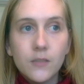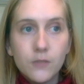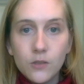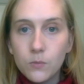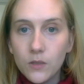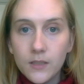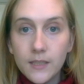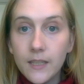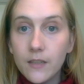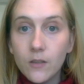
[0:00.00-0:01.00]
just wanted to
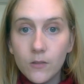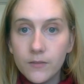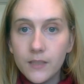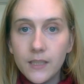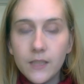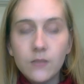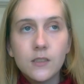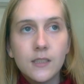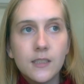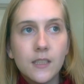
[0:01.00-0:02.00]
get it off the needles.
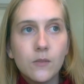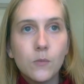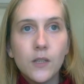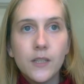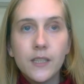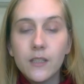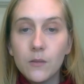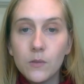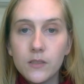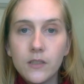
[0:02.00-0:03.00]
I started worrying that I
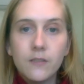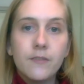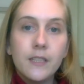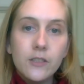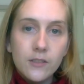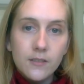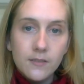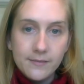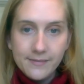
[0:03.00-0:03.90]
wasn't going to finish it.